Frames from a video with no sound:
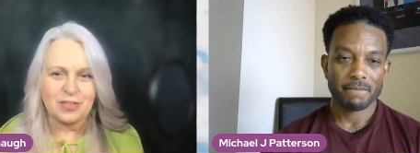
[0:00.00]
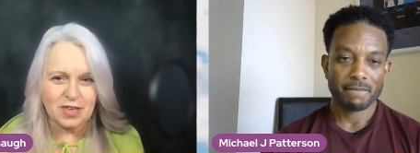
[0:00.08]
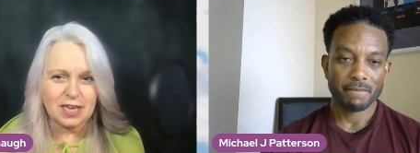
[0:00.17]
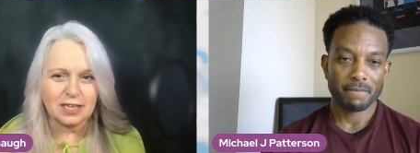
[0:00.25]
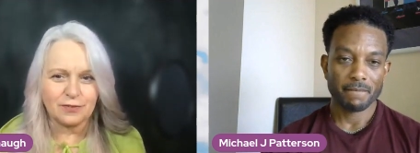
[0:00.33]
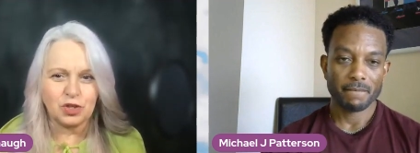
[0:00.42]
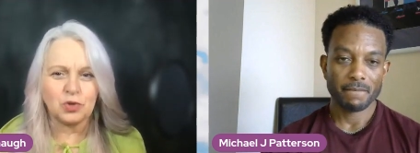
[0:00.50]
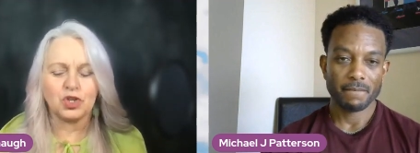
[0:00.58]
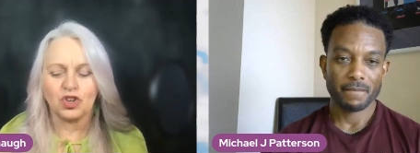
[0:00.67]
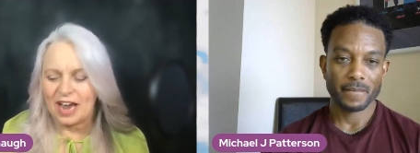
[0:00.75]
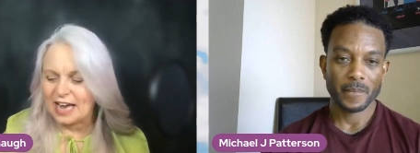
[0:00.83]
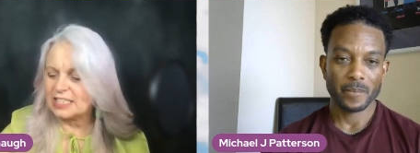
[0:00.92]
Speaker 1: think of you
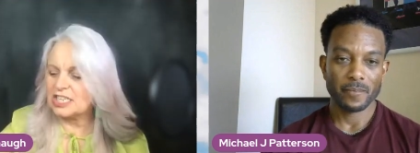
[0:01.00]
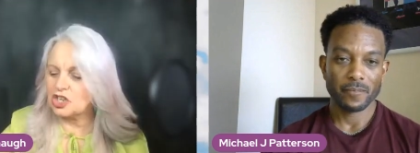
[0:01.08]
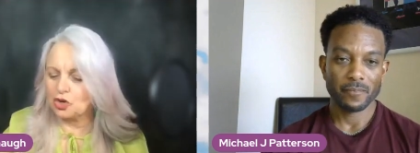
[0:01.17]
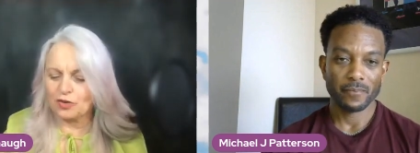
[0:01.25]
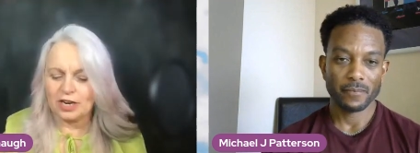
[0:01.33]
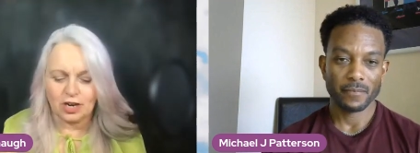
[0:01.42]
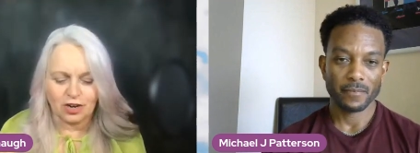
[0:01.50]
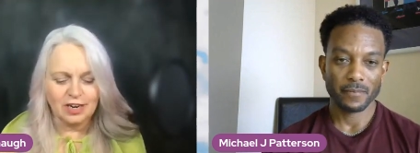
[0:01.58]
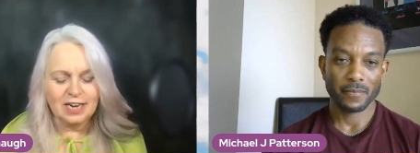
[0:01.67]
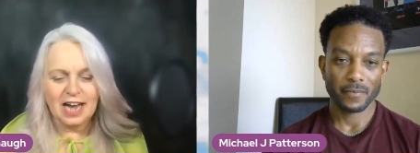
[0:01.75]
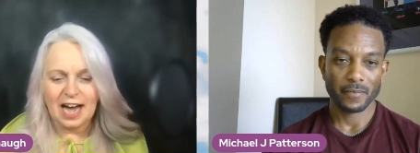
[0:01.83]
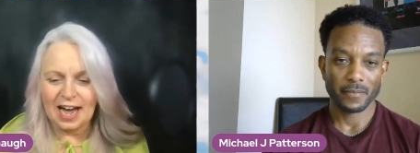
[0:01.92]
and your acting
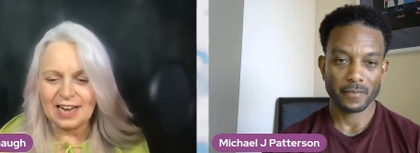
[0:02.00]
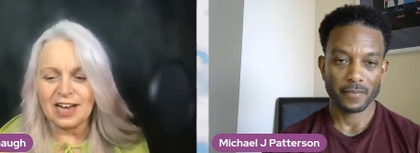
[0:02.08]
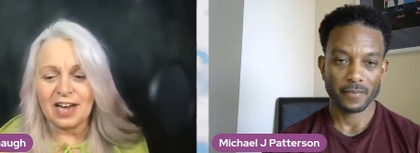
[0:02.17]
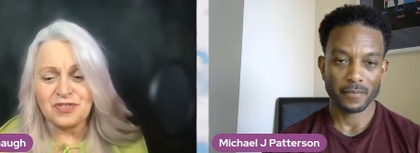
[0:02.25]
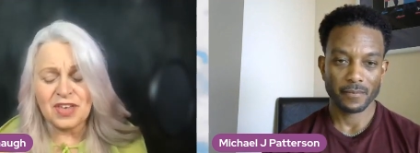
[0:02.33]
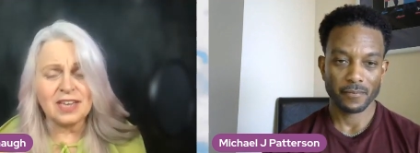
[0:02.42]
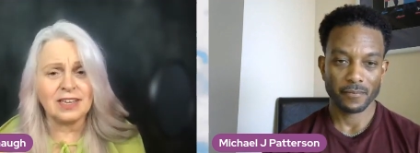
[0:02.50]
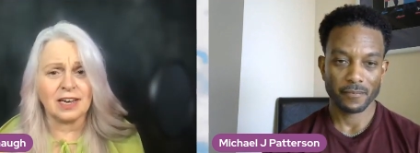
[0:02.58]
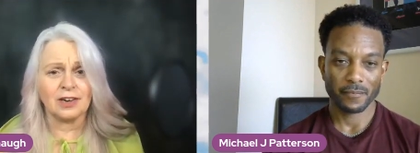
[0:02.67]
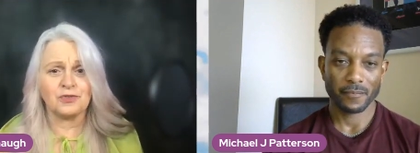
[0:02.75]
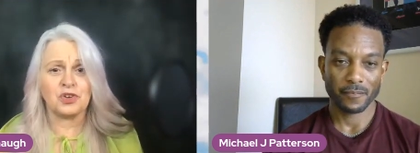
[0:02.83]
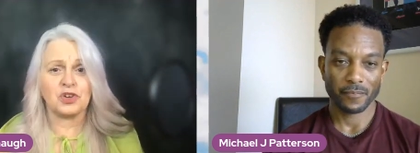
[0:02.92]
career, I, I think
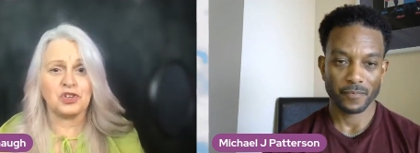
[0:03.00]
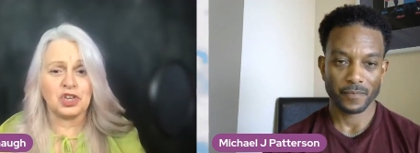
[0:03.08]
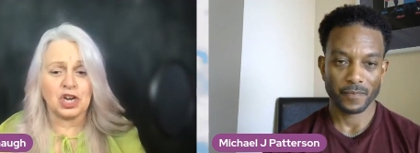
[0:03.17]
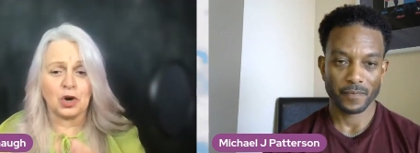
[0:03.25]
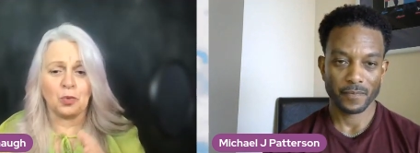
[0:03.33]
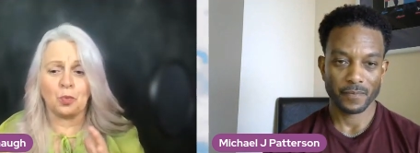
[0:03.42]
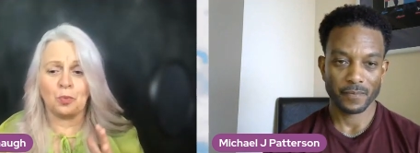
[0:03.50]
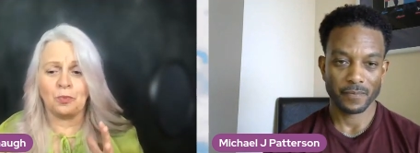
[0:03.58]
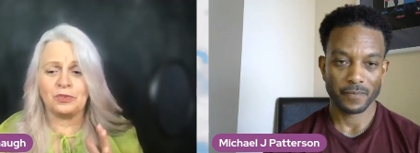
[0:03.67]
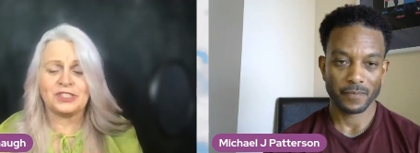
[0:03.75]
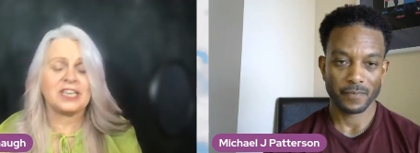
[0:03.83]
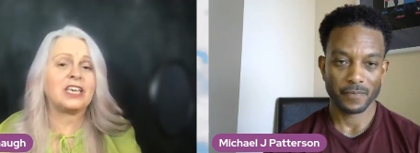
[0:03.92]
of, you know,
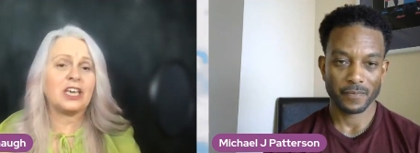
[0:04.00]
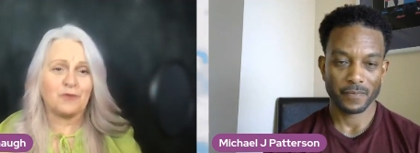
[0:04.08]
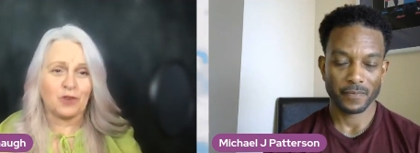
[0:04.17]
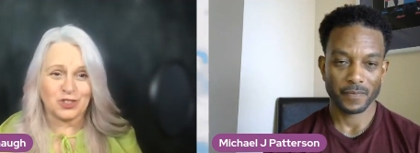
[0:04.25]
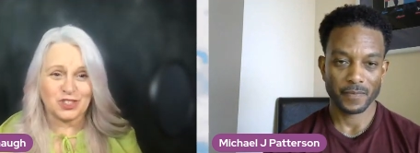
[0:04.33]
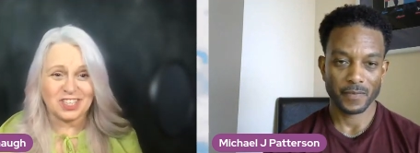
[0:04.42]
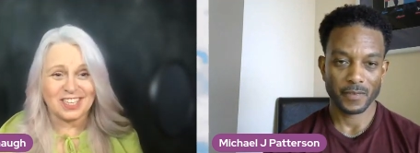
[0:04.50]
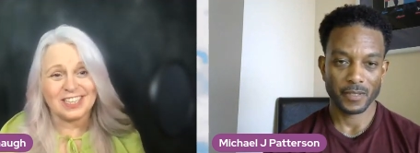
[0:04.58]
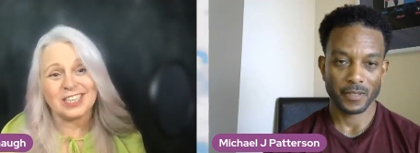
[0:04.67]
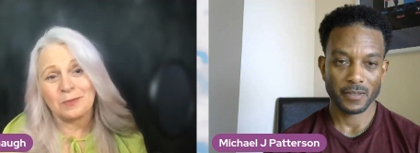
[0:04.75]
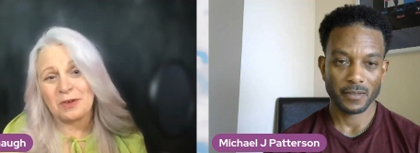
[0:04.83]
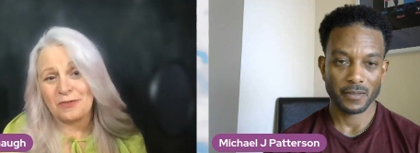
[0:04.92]
seek first the
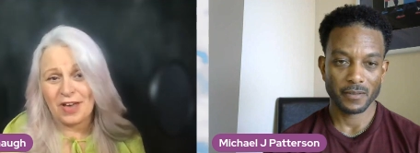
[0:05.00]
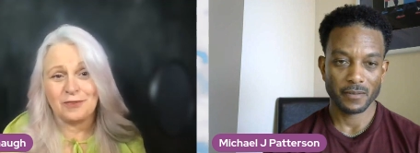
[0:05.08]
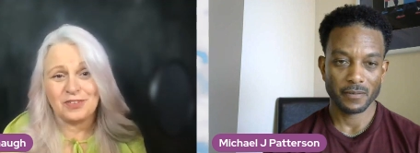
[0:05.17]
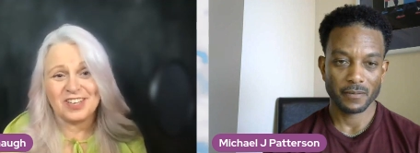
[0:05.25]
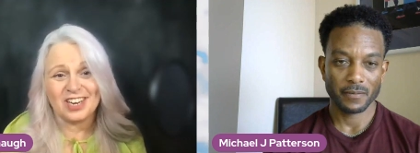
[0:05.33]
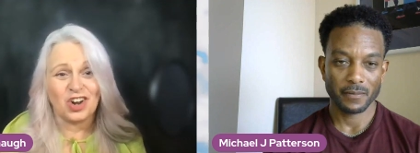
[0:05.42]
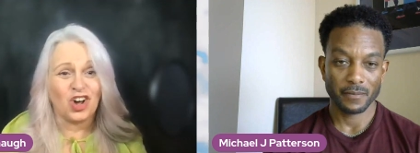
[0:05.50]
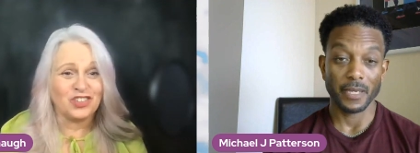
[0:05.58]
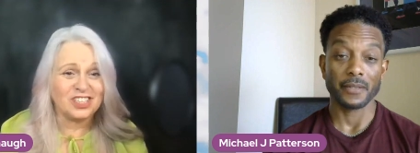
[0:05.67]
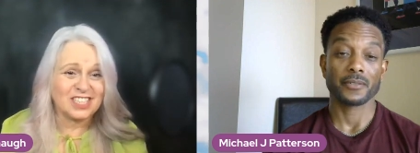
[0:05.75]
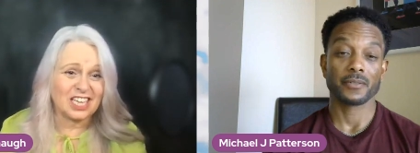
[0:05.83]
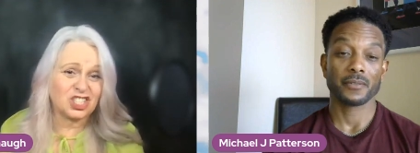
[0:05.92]
kingdom of heaven and all
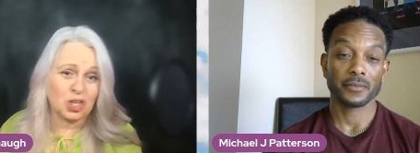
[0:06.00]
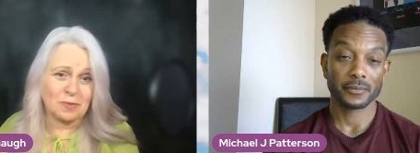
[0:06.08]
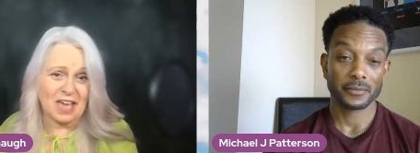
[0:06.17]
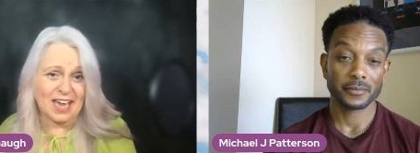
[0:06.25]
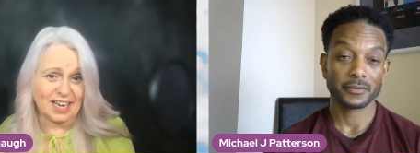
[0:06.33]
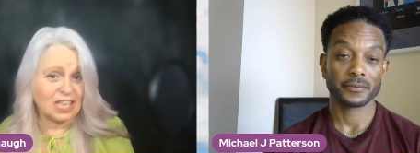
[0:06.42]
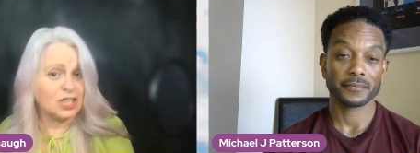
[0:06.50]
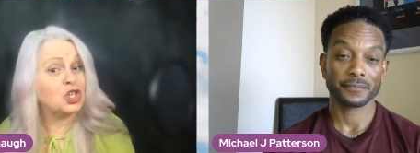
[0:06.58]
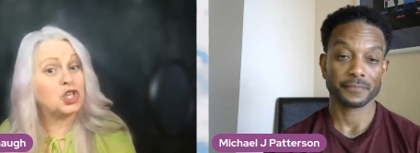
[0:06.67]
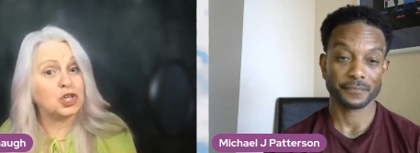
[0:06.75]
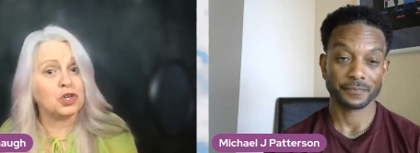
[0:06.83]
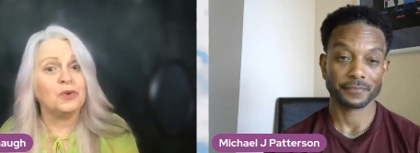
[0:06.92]
these yes. things will be added
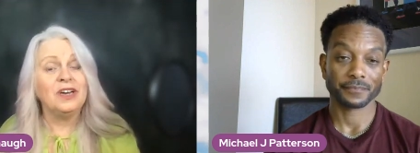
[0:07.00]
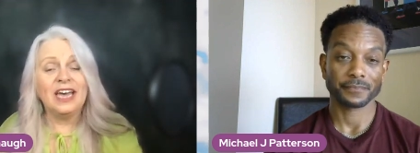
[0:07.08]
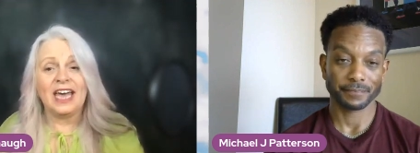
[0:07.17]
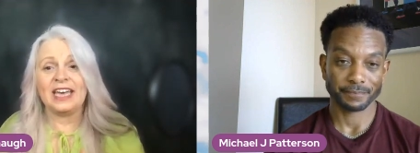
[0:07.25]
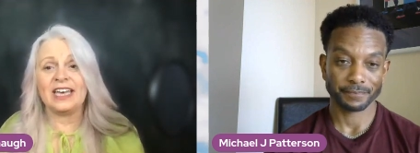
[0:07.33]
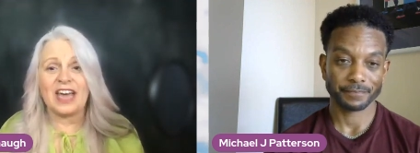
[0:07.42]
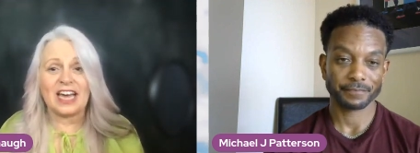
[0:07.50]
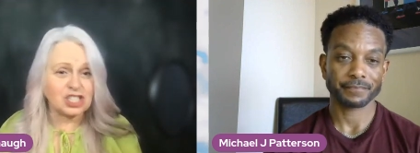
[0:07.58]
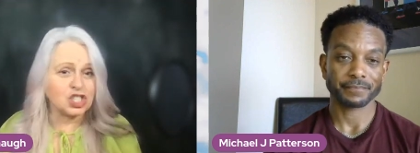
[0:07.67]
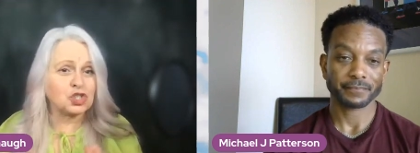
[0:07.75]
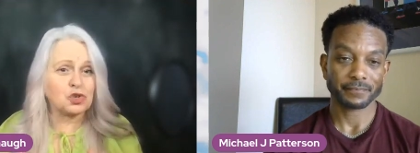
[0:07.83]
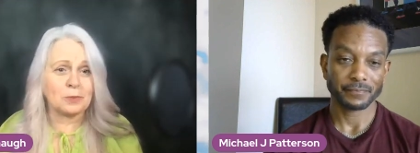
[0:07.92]
unto you. And
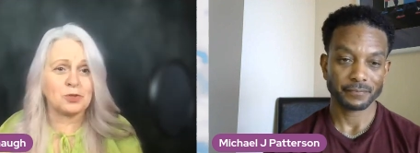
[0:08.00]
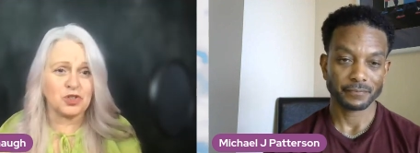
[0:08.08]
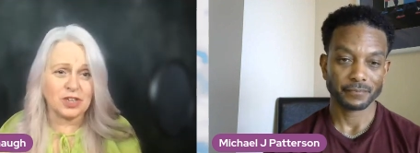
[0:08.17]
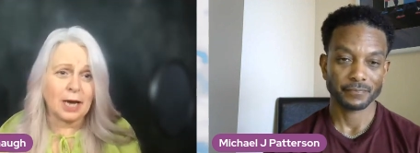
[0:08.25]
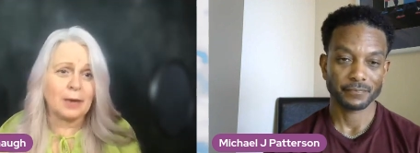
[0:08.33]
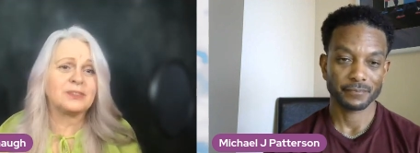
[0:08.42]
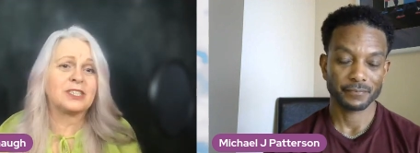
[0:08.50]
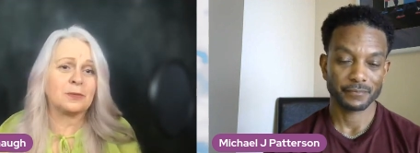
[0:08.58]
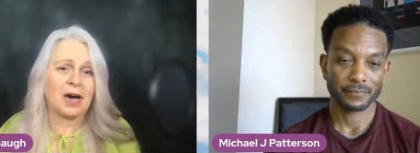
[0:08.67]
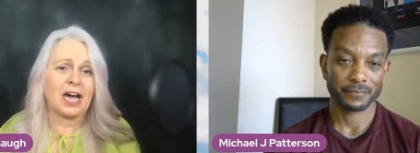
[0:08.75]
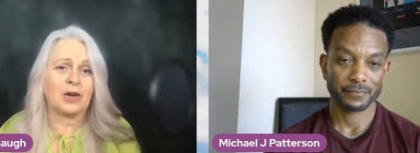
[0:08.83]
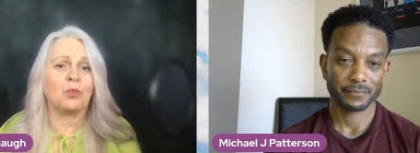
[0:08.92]
that's the scripture that comes to
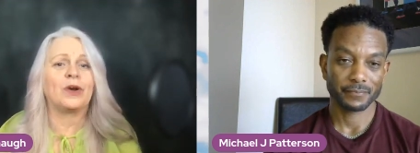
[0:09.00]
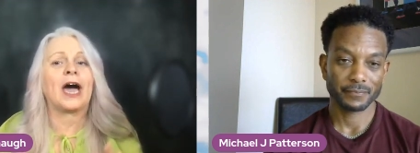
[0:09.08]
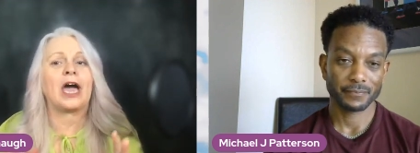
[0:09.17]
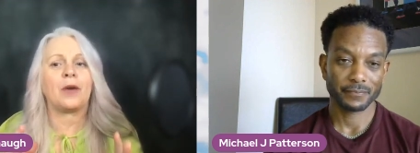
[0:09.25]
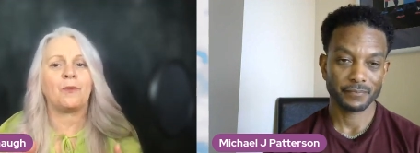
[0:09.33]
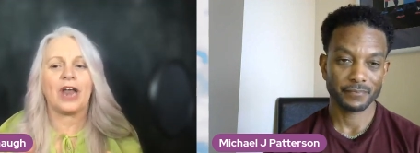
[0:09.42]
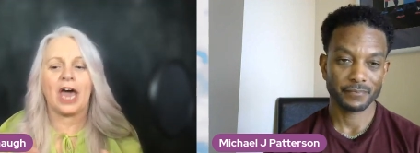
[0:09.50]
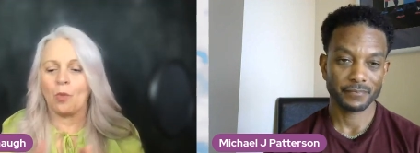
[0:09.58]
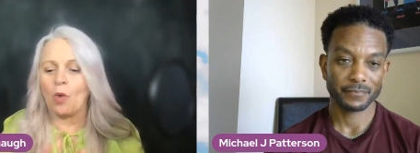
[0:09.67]
mind when I when I